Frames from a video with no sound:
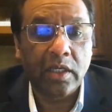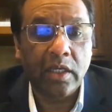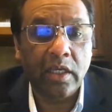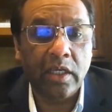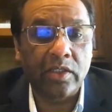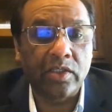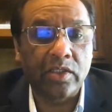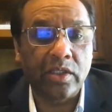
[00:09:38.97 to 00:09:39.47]

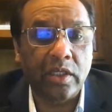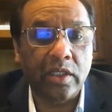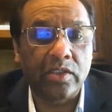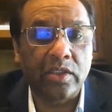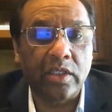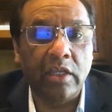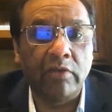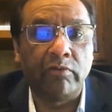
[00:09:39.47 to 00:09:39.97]

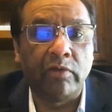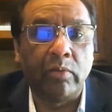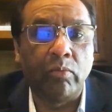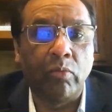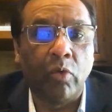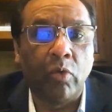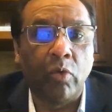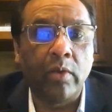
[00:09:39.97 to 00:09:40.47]
It's even
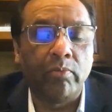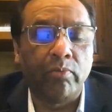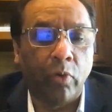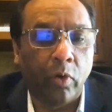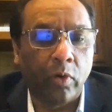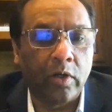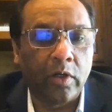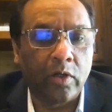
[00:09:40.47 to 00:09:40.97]
more
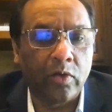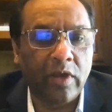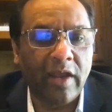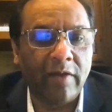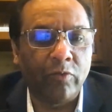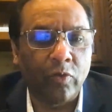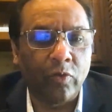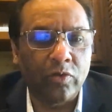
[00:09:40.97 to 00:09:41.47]
important to
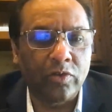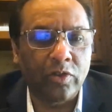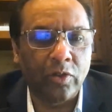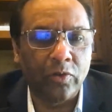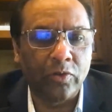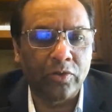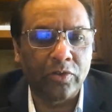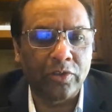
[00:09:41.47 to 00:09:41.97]
have those
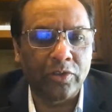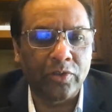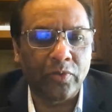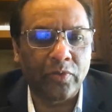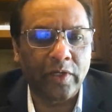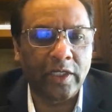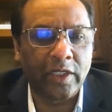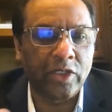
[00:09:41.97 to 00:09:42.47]
solutions to
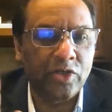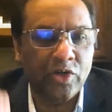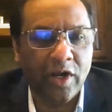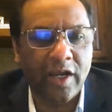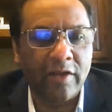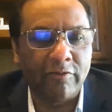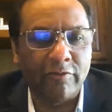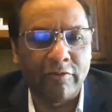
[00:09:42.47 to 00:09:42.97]
really
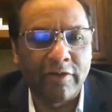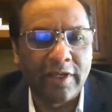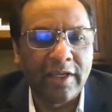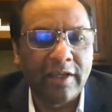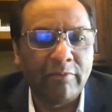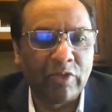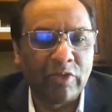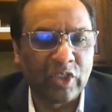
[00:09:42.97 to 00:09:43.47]
drive
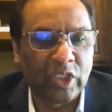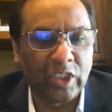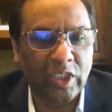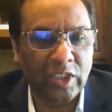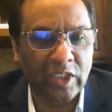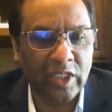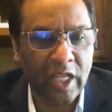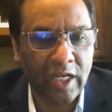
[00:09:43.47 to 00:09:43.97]
business
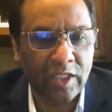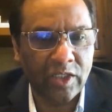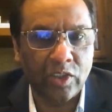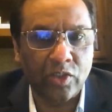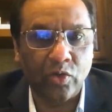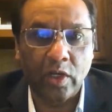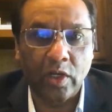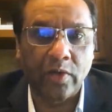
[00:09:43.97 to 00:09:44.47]

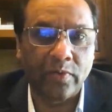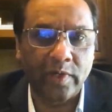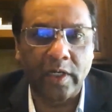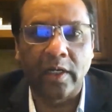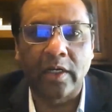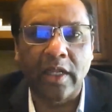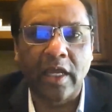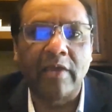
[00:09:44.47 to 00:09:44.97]
intelligence on a
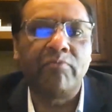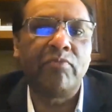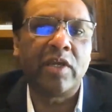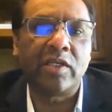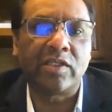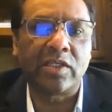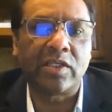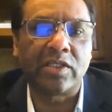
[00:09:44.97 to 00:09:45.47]
real-time
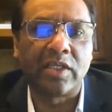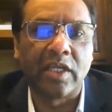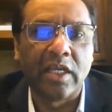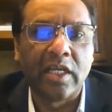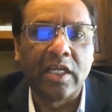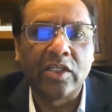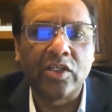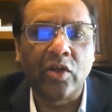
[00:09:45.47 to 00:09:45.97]
basis.
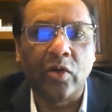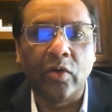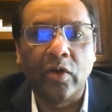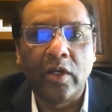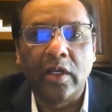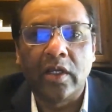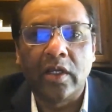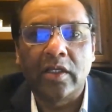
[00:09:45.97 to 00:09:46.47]
So
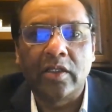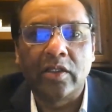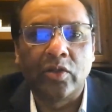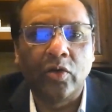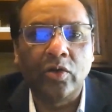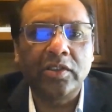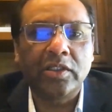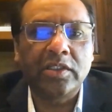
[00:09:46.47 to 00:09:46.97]

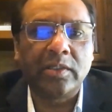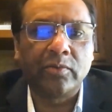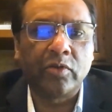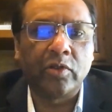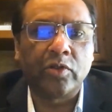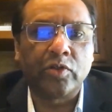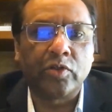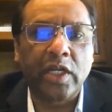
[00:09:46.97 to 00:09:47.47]
those are some of
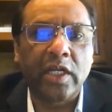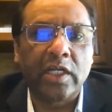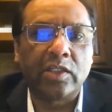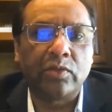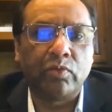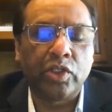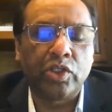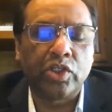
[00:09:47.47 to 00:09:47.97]
the
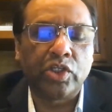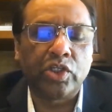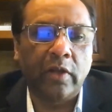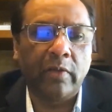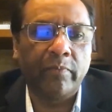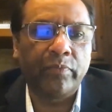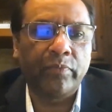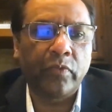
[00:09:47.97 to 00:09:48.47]
trends which
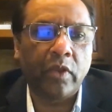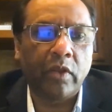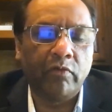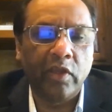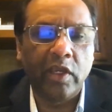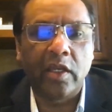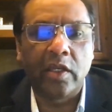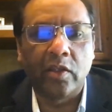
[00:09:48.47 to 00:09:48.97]

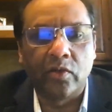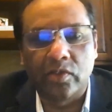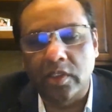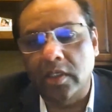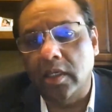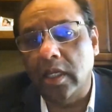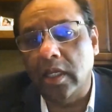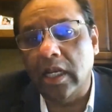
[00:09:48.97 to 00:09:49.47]
we are
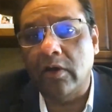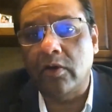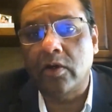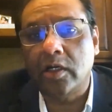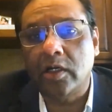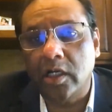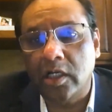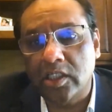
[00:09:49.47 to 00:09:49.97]
using and our
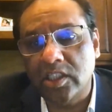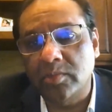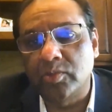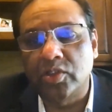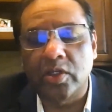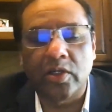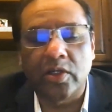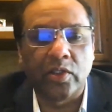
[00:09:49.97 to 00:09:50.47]

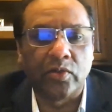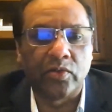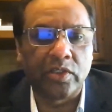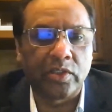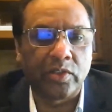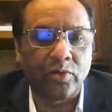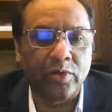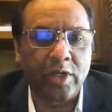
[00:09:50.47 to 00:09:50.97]
customers are
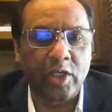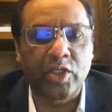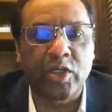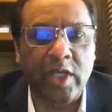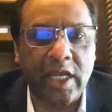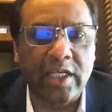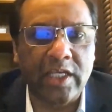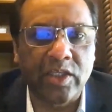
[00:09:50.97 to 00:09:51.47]
using to
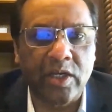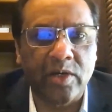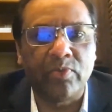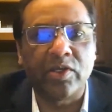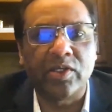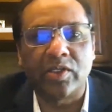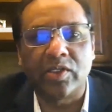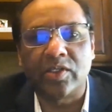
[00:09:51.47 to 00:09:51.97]
digitize their
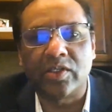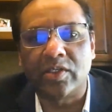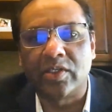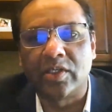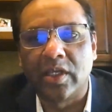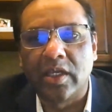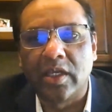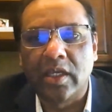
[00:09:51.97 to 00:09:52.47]
businesses.